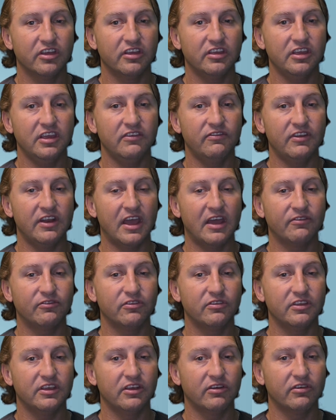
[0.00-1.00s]
Even
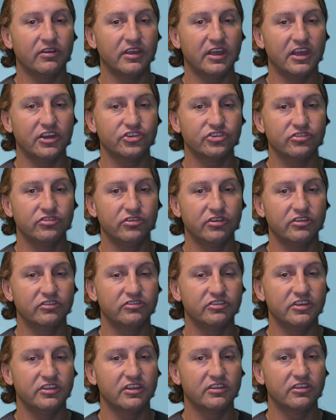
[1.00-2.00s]
after the irrigation, you can
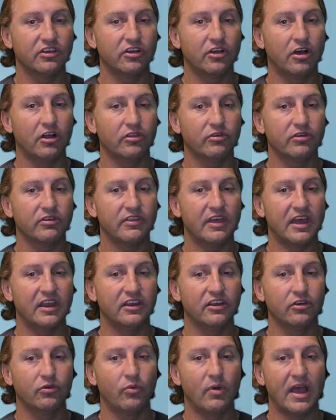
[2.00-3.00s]
see that the color of that
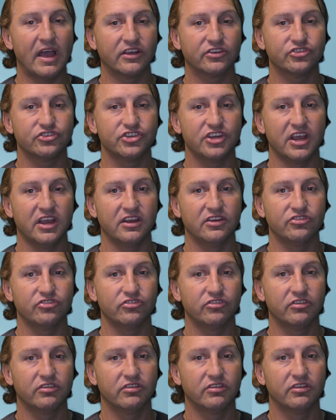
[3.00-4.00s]
earwax changed.